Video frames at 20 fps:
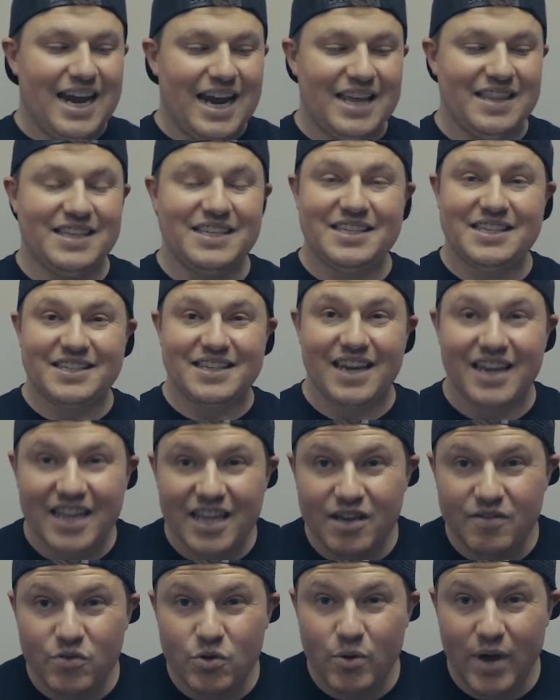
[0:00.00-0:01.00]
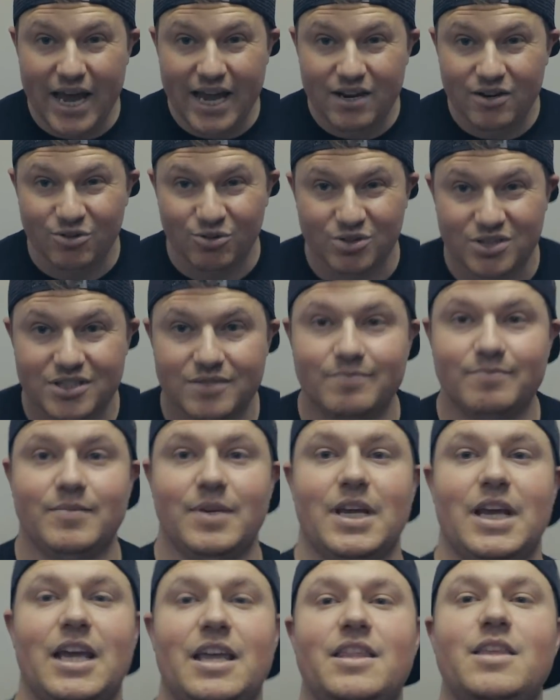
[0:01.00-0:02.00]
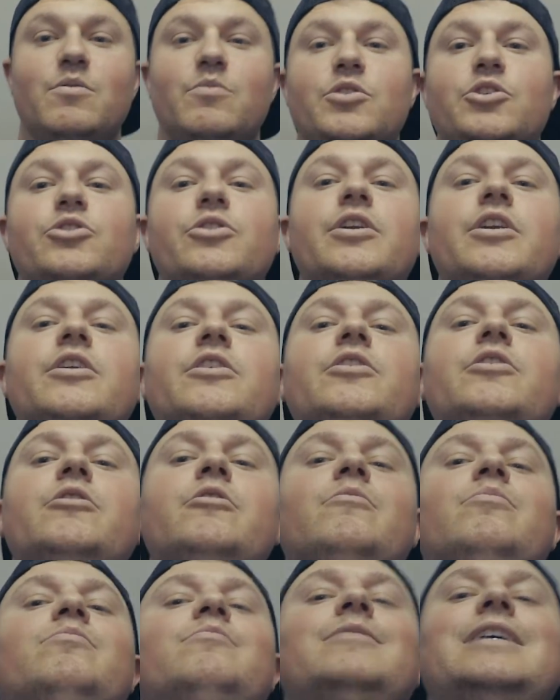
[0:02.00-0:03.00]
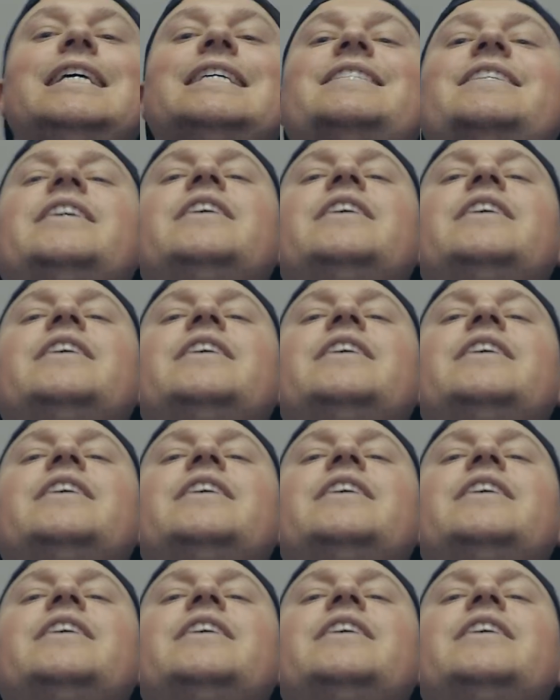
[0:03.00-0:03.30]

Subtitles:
And this is going to give you handles. And then what you're going to do is